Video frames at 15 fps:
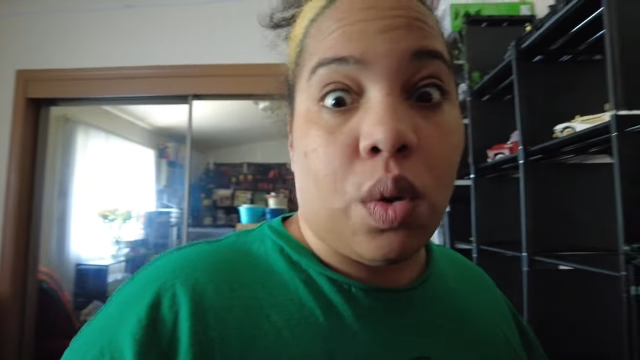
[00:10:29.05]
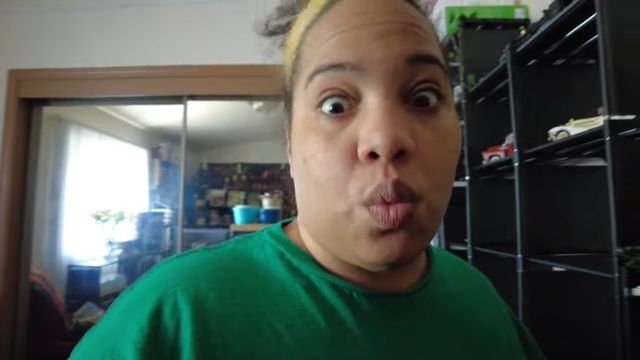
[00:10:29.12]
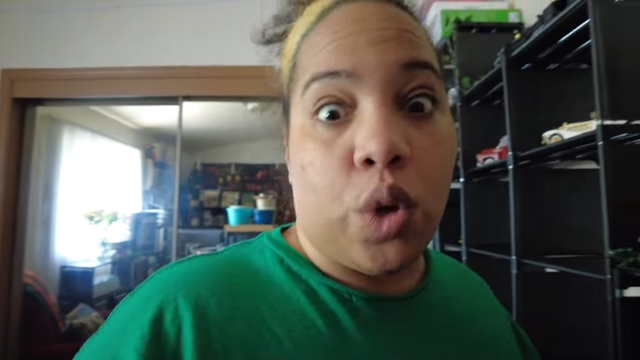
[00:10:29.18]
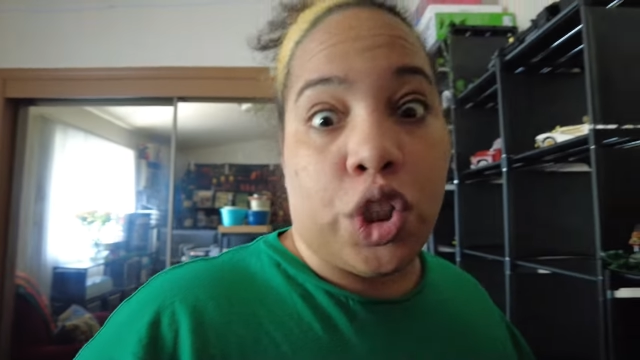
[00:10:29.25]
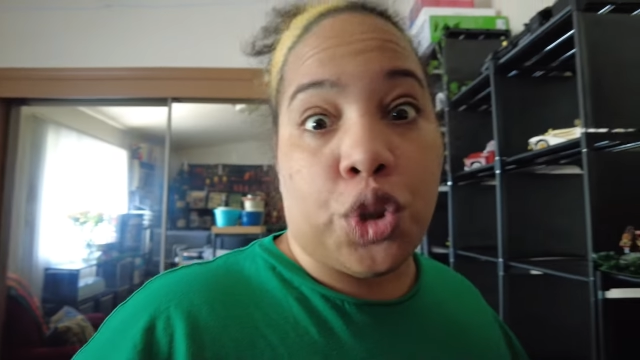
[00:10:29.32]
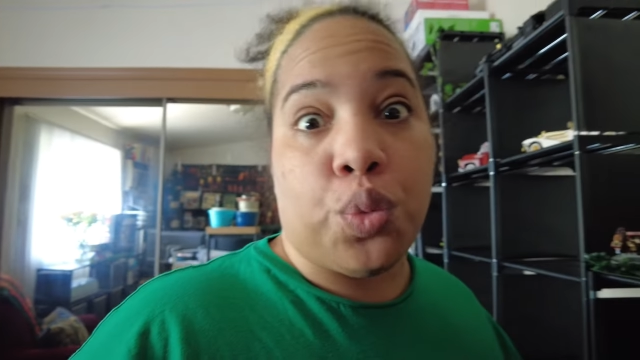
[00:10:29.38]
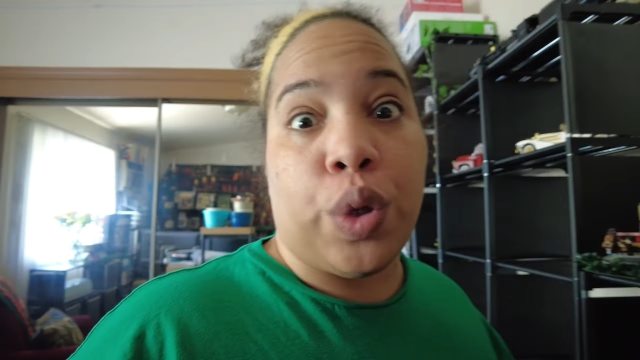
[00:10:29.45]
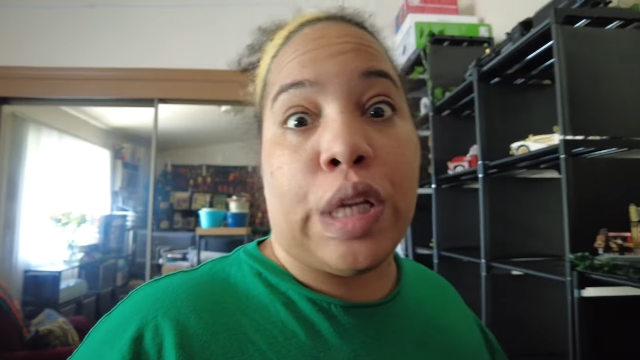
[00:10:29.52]

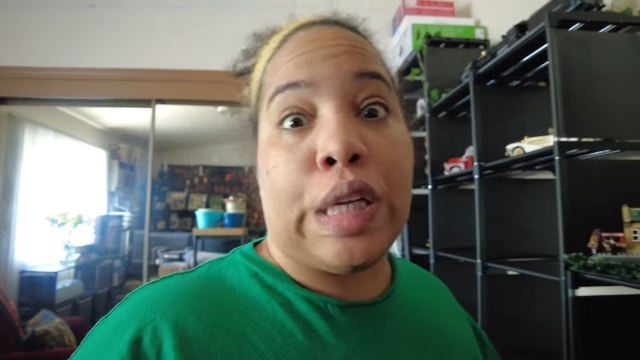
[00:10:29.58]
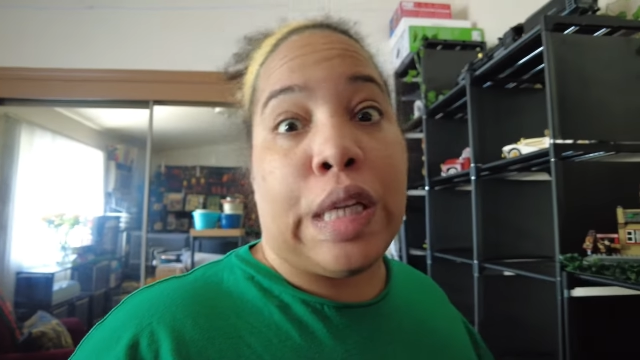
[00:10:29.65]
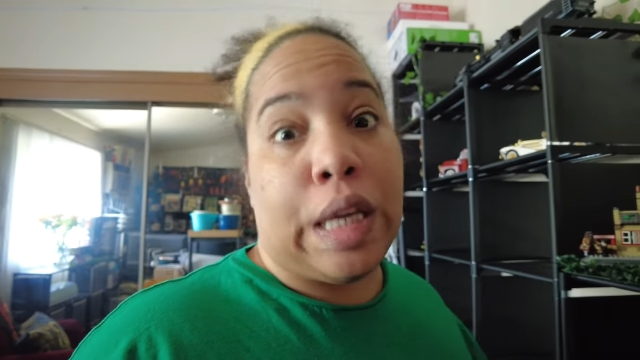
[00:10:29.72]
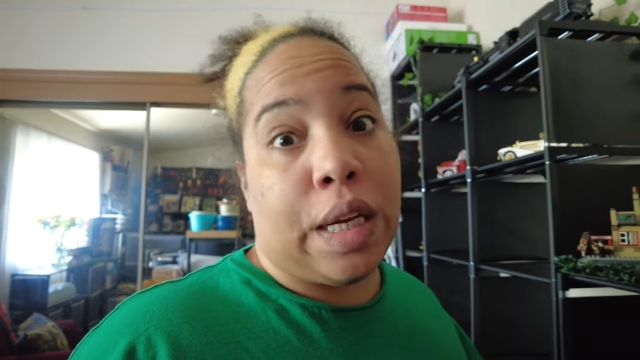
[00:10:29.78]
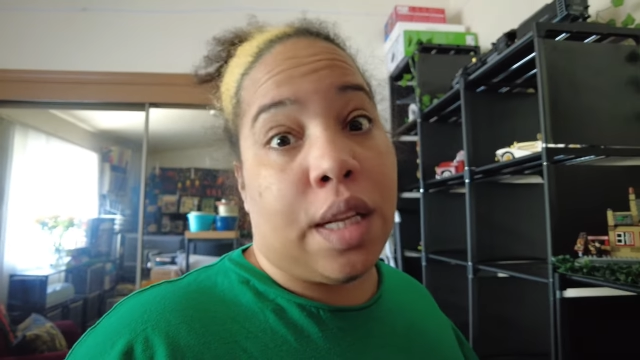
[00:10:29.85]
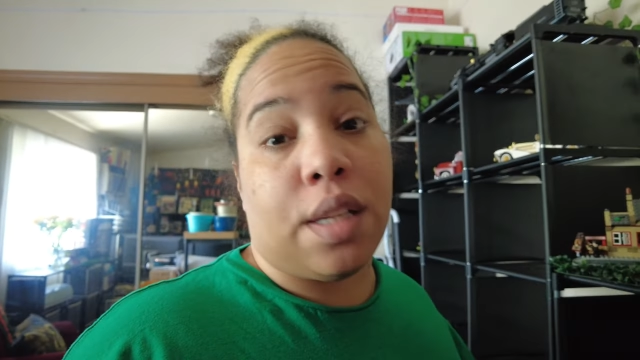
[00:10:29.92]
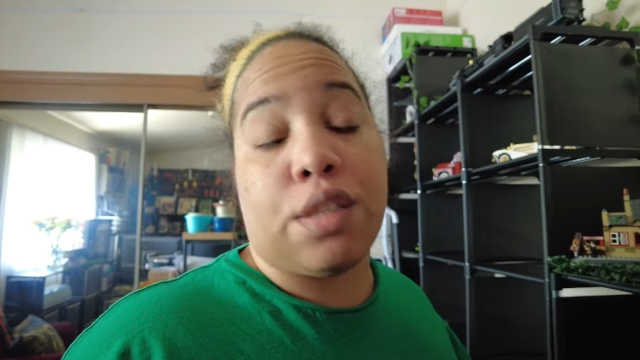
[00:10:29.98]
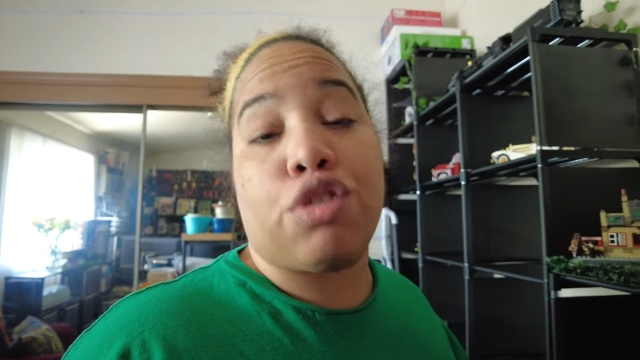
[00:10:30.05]
which we
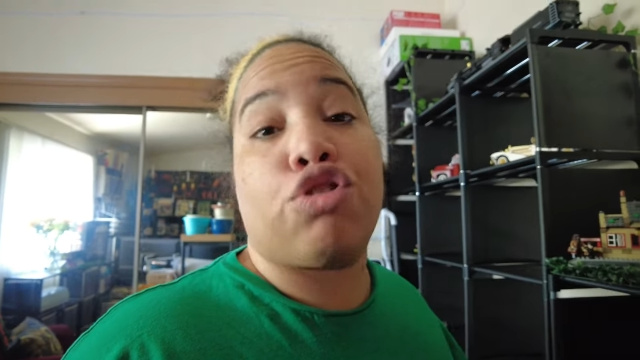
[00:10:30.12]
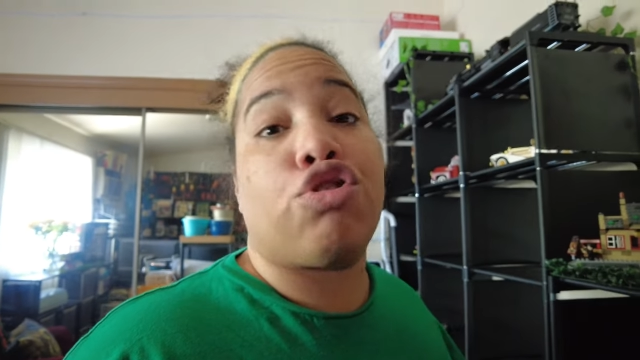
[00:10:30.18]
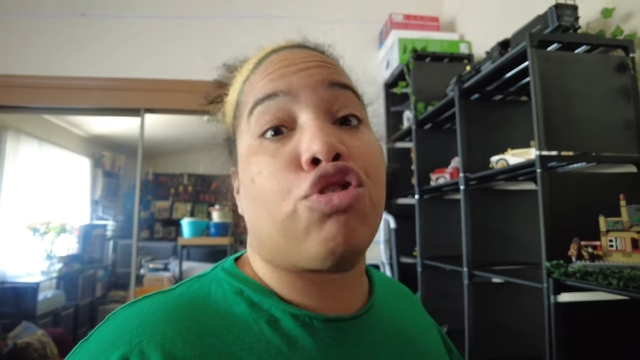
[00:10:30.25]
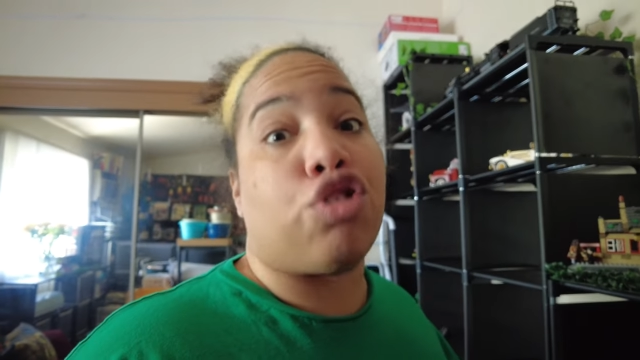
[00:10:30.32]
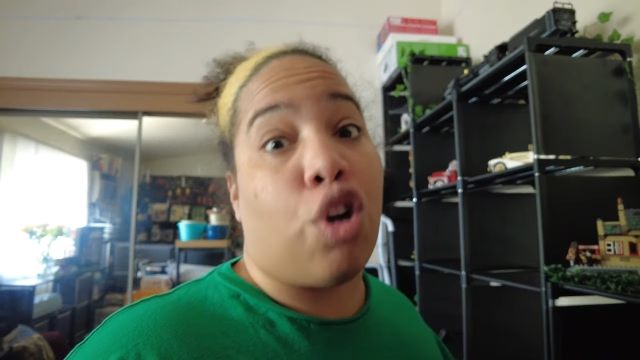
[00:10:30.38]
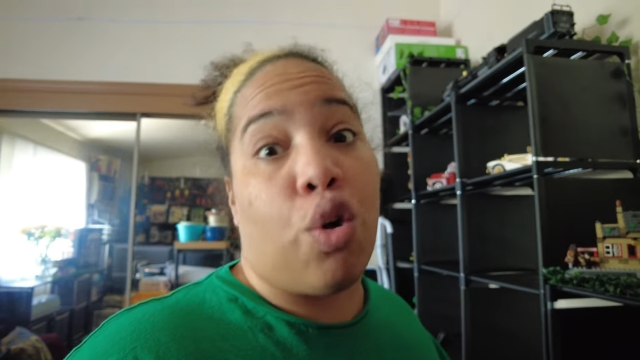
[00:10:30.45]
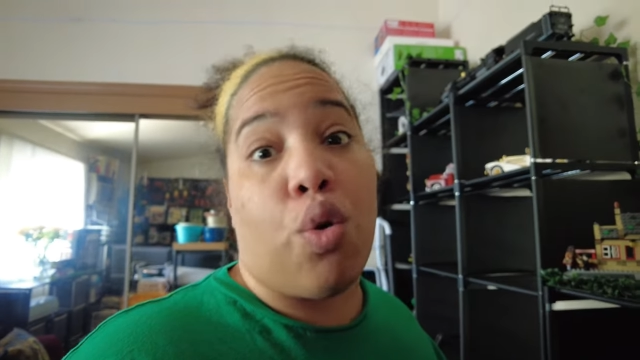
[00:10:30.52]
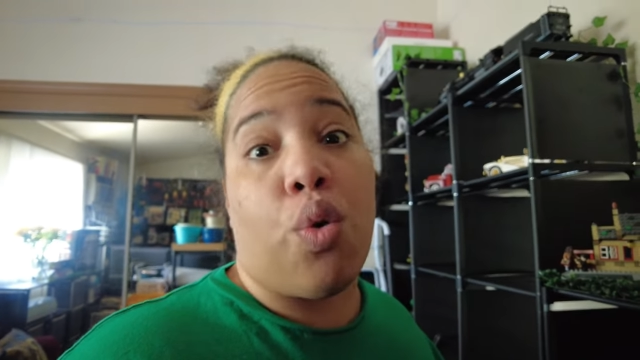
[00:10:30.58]
needed
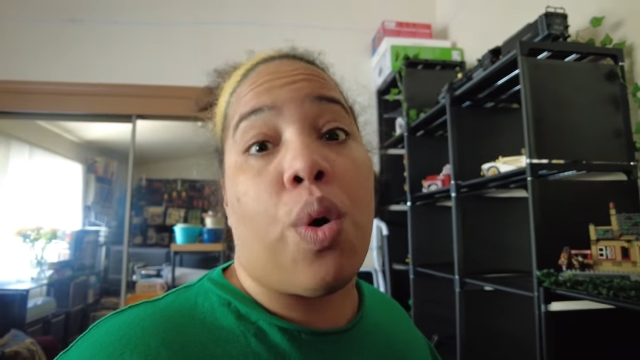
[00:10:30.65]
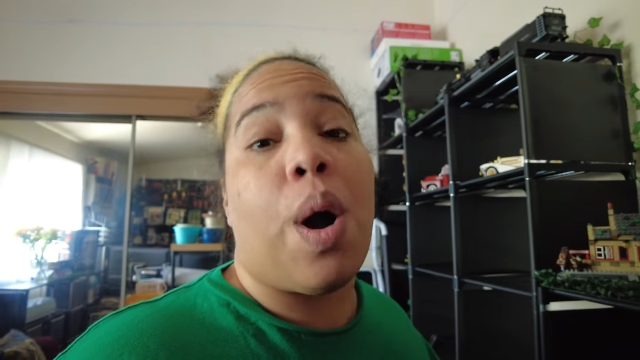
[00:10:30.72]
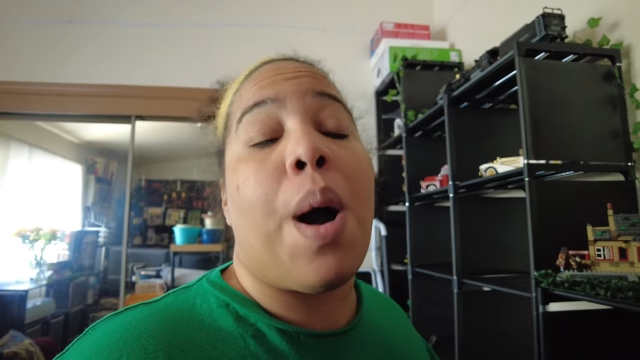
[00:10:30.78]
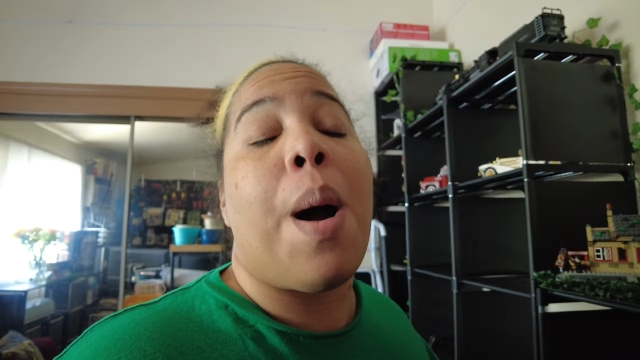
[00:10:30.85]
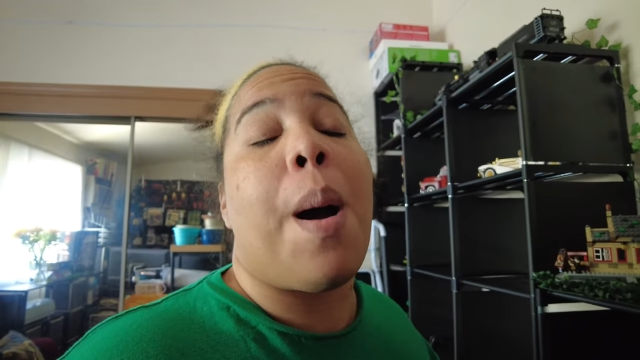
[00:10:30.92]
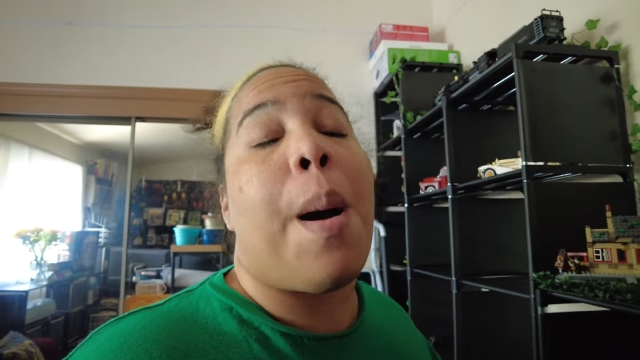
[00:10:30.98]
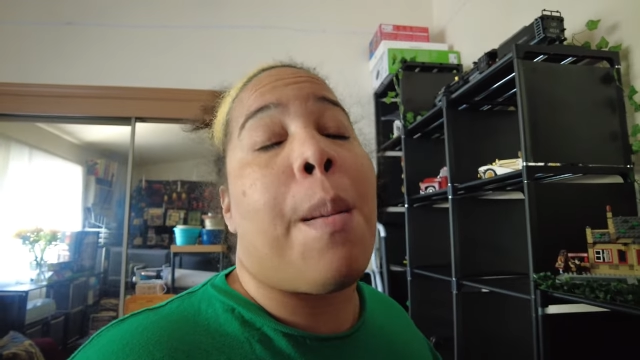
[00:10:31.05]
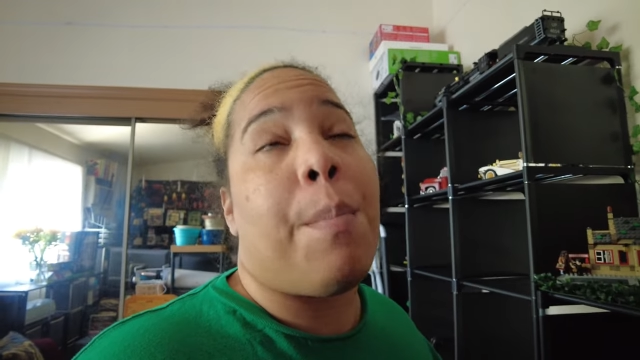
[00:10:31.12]
so
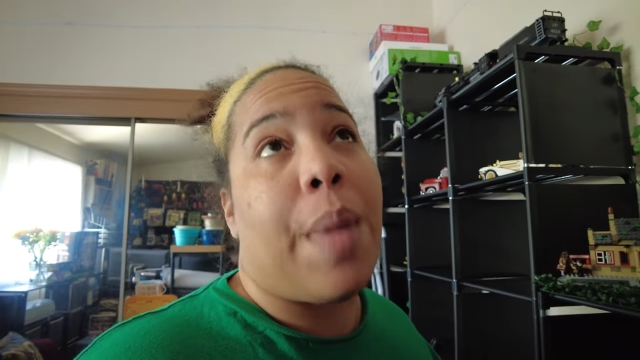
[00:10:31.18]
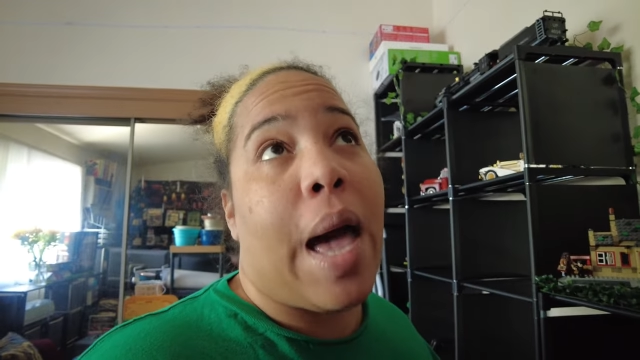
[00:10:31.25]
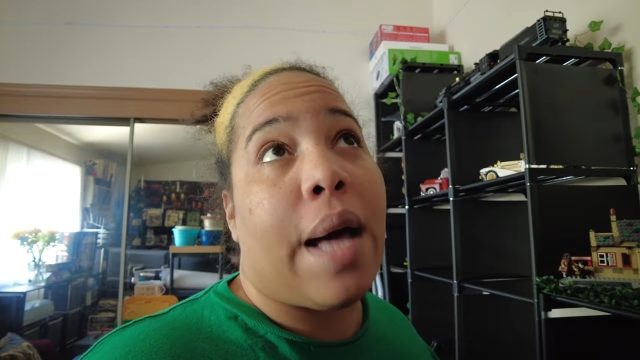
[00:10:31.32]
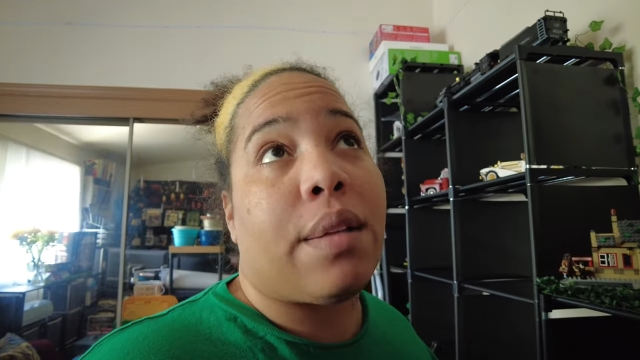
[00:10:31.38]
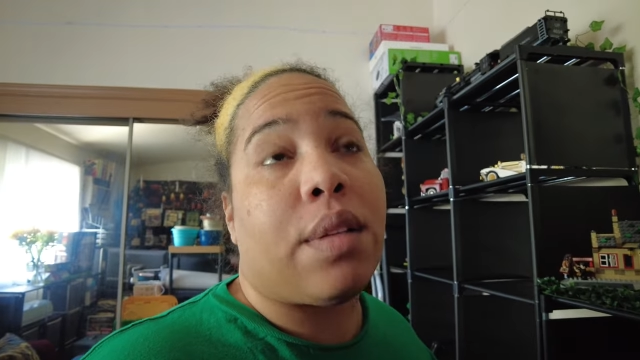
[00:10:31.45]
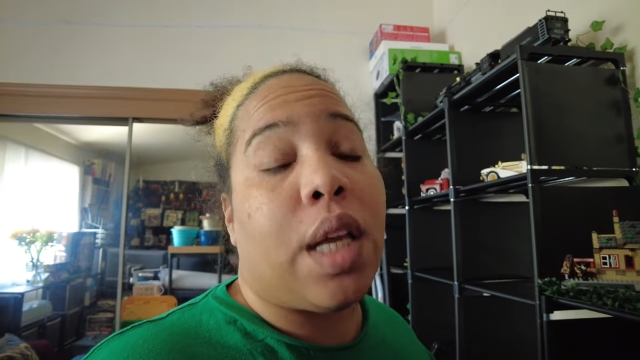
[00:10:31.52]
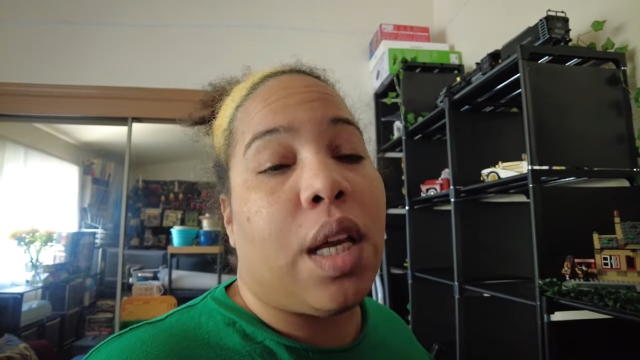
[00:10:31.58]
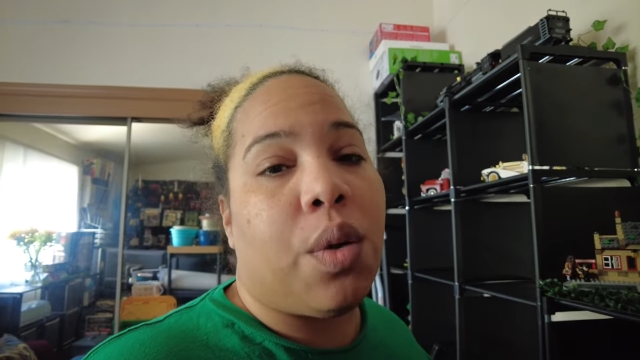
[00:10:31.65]

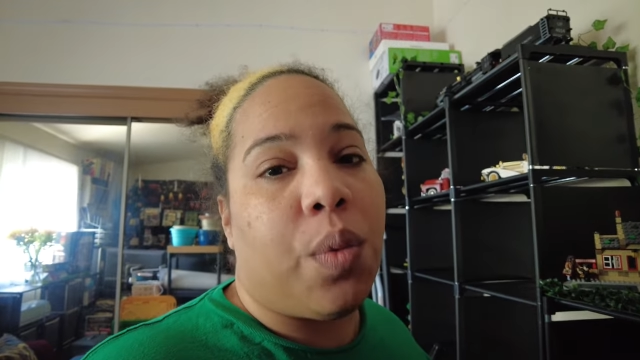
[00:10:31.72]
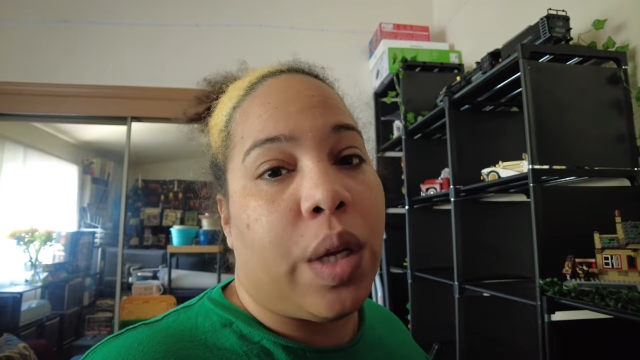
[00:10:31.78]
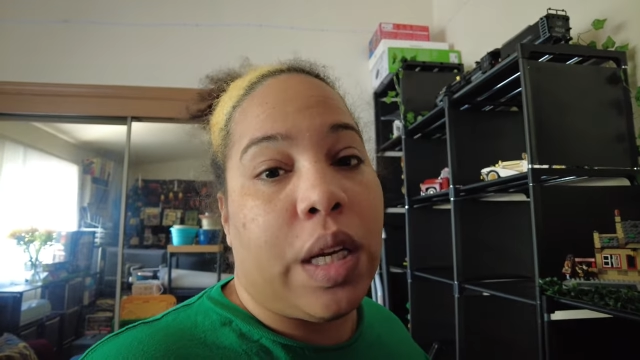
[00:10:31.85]
badly. We